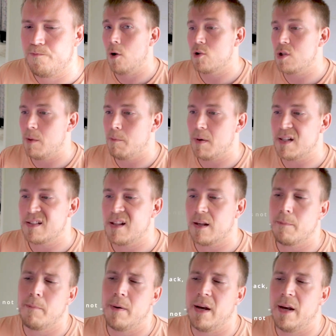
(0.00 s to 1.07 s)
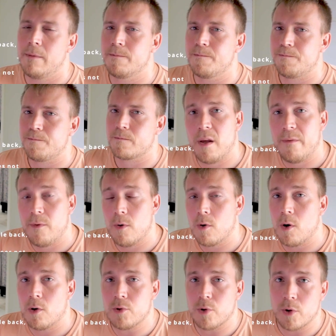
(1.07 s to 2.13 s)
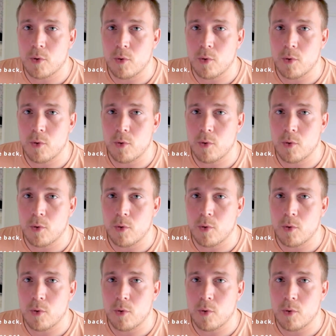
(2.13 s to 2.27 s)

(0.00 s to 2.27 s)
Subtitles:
Nosiplastic pain. Well, if you go to the